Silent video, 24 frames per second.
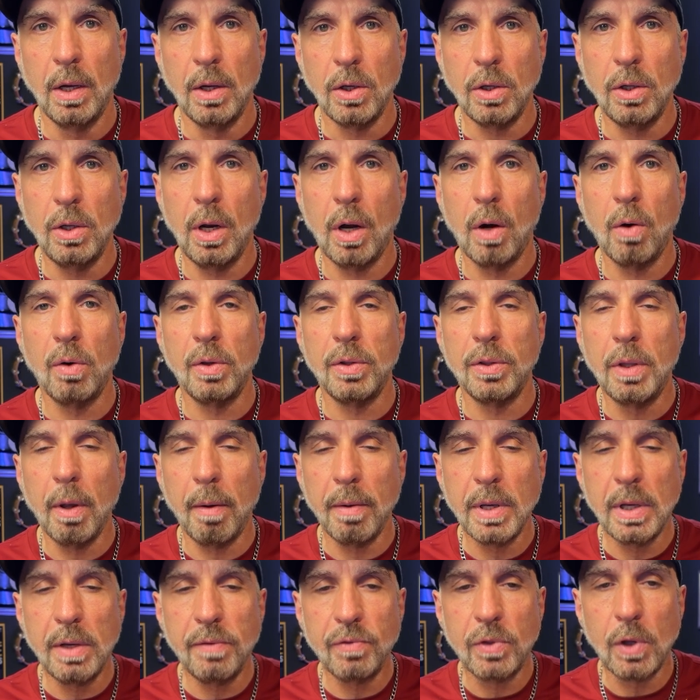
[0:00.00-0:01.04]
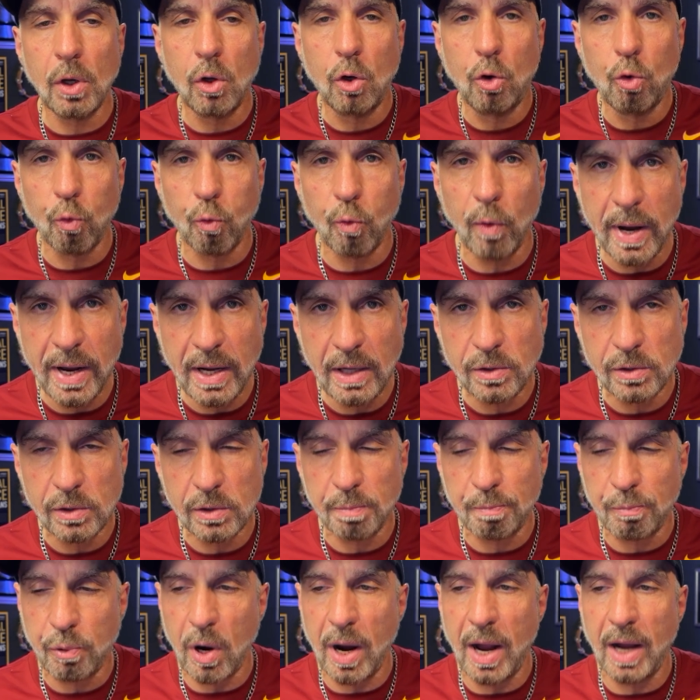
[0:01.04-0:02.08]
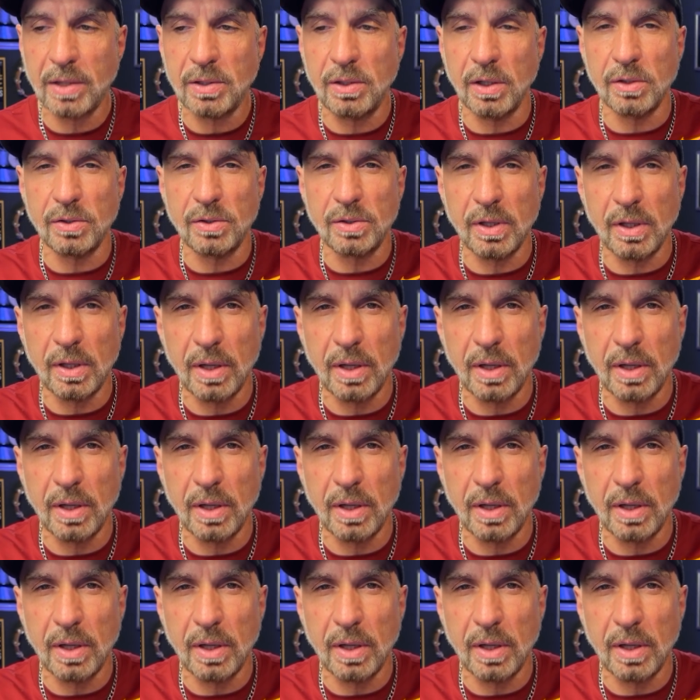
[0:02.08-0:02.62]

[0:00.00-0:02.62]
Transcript: The greats practiced